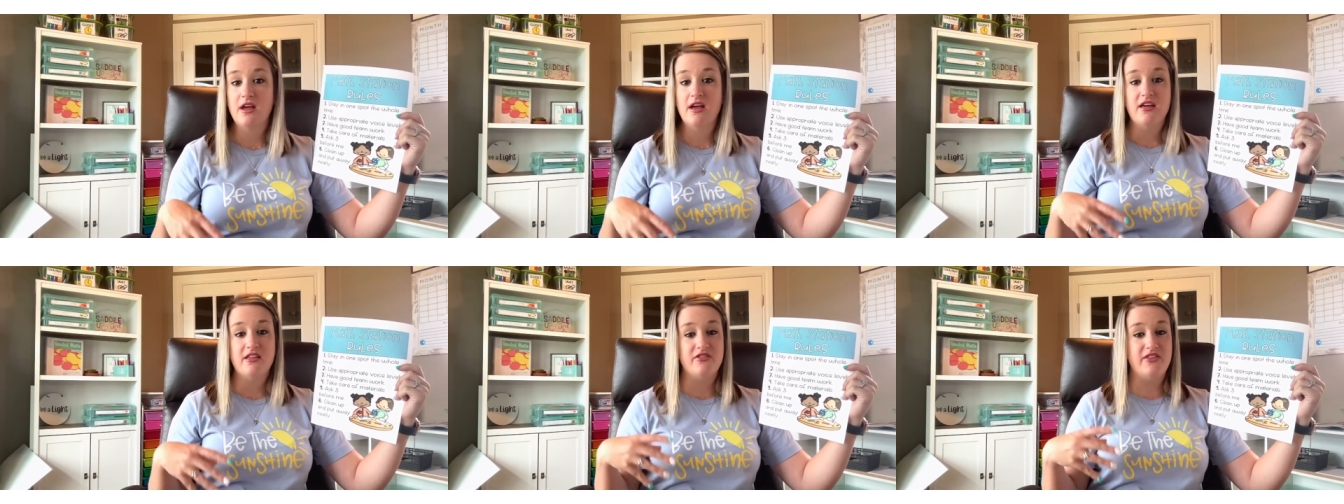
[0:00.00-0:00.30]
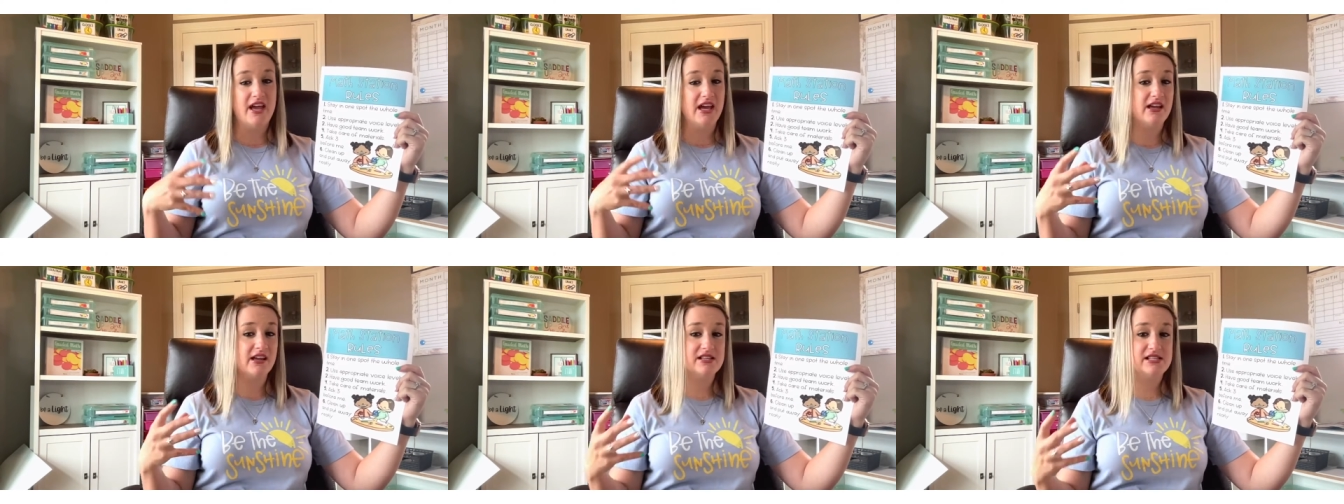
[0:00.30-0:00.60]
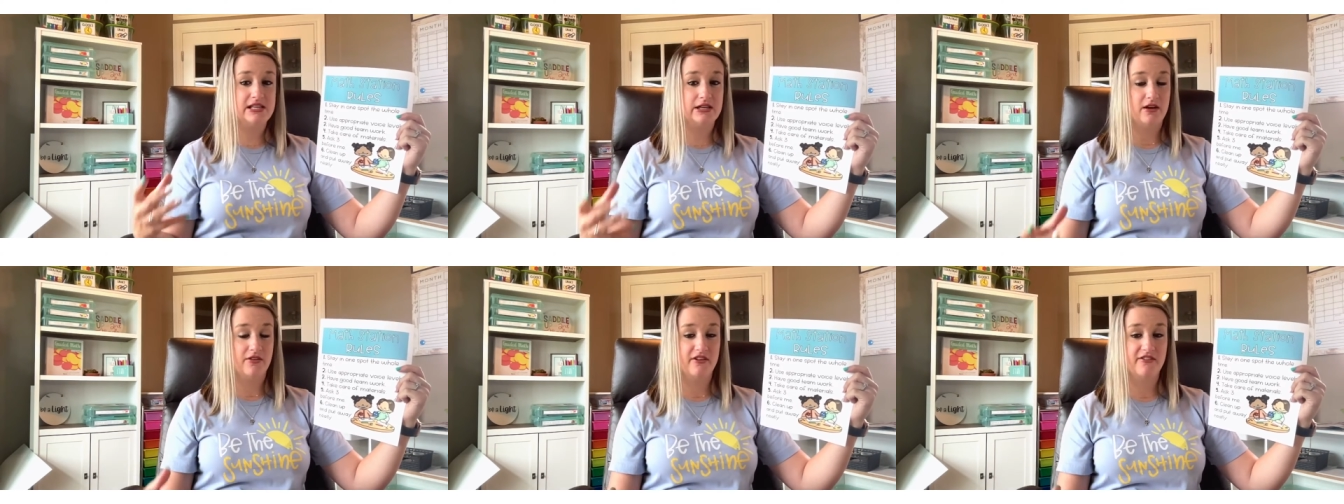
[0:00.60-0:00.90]
they could
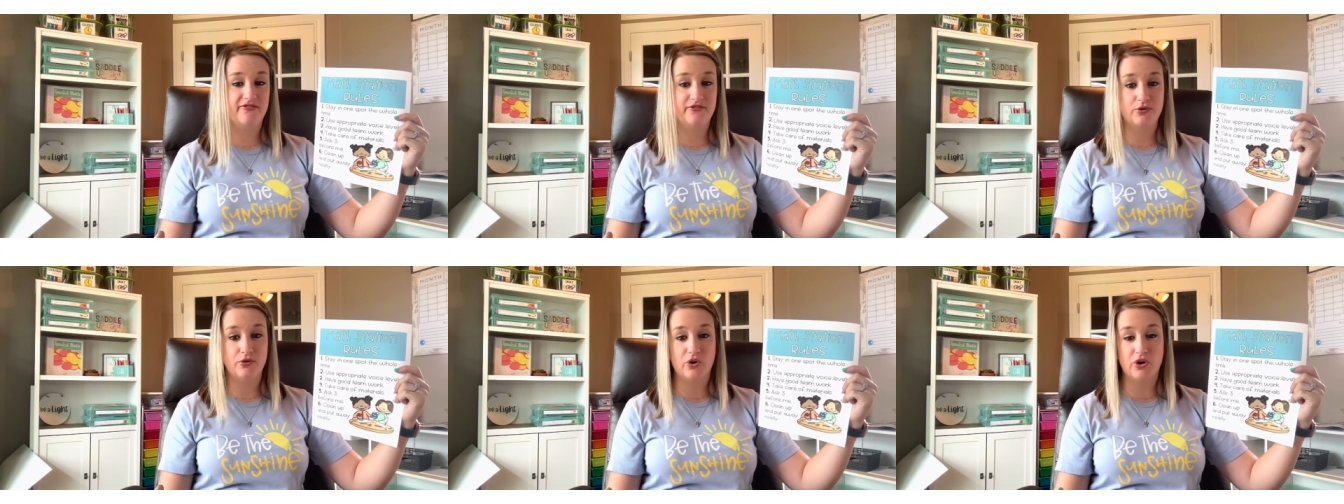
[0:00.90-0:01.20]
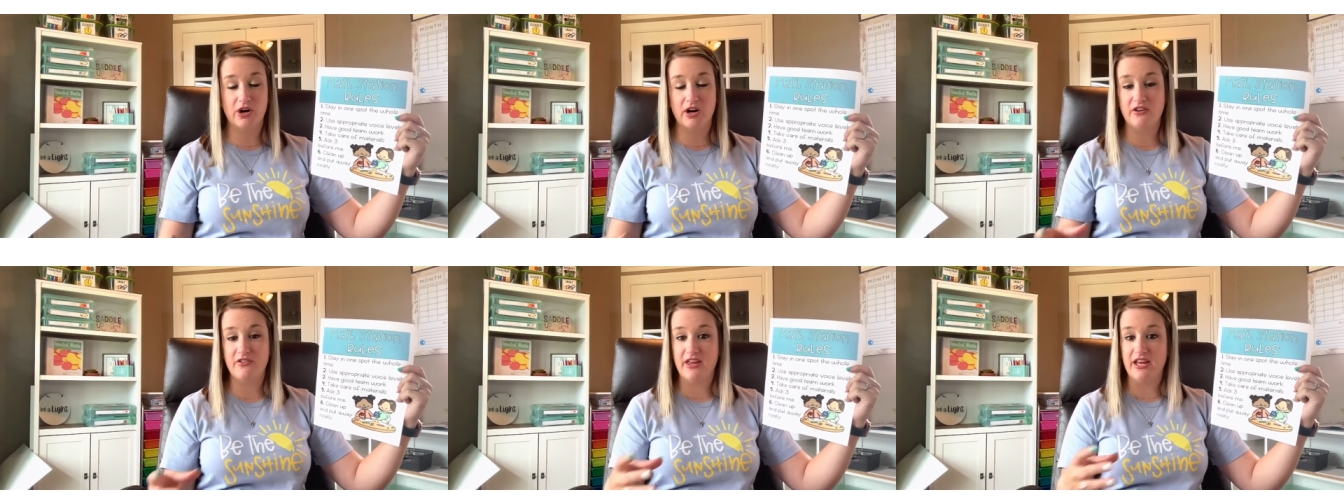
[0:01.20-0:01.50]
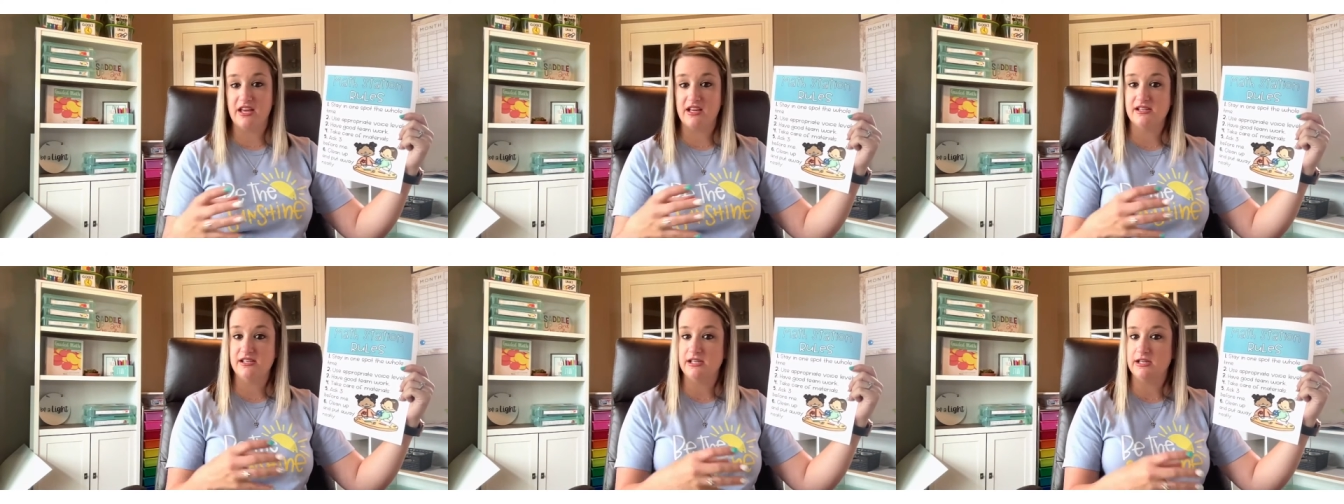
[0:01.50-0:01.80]
sit on the floor, they
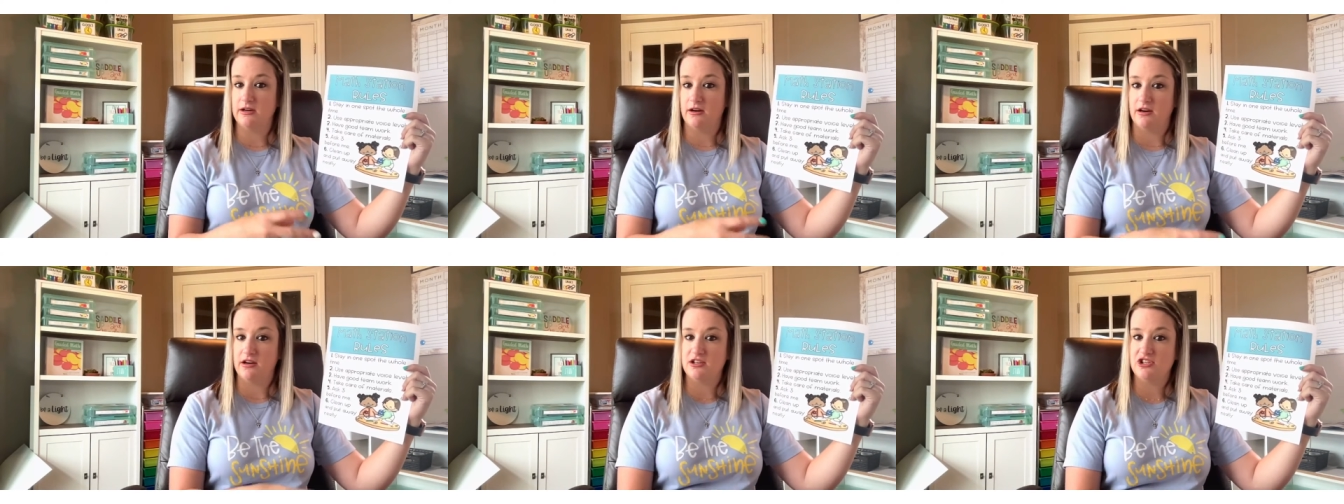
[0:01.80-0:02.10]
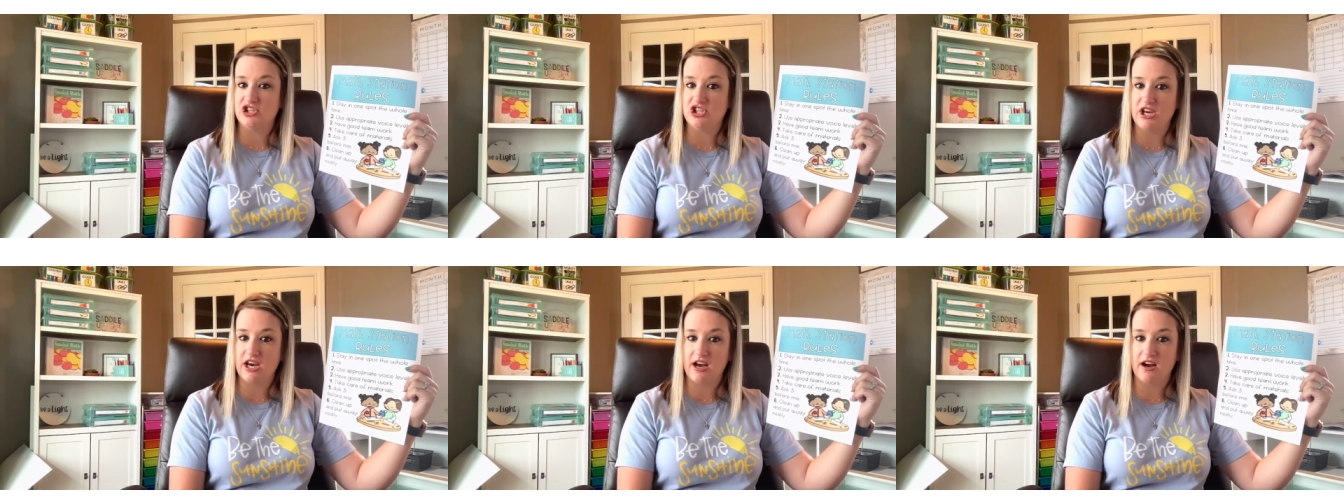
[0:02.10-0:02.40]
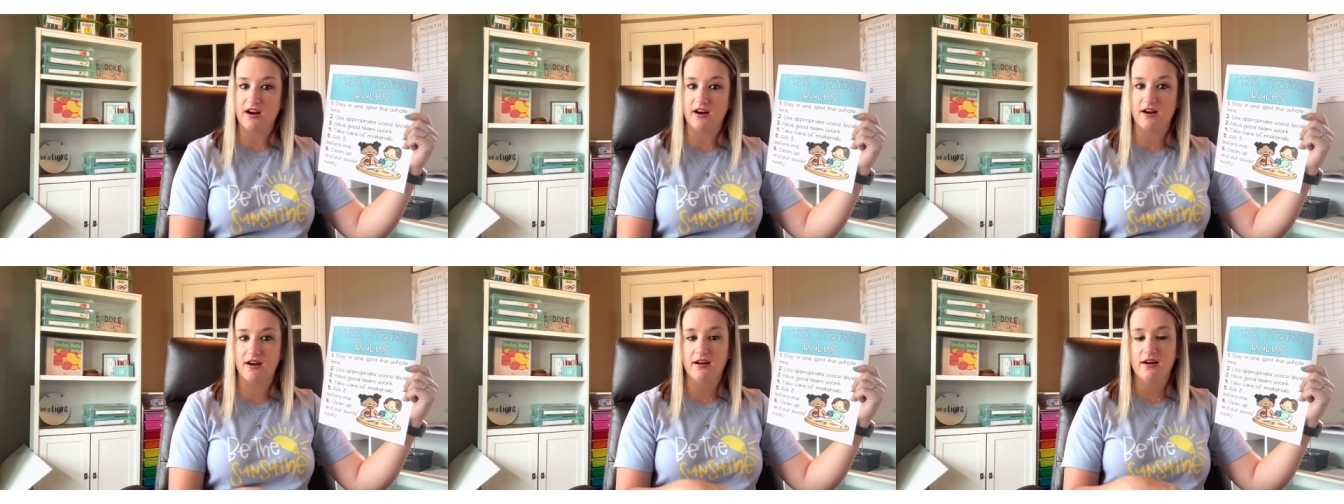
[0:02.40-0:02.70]
could sit on a
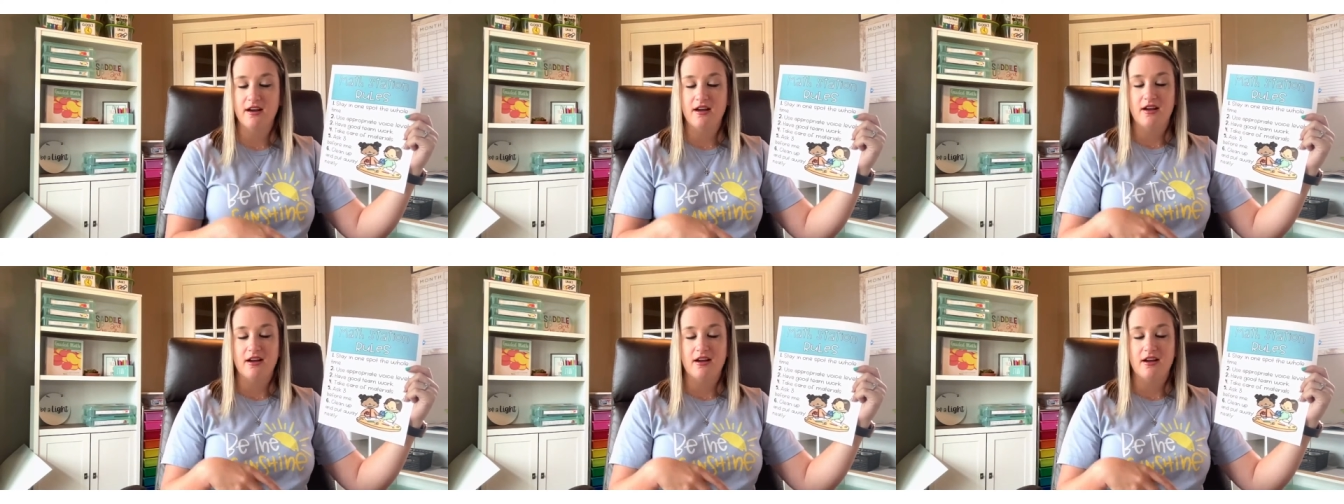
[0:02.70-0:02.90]
chair,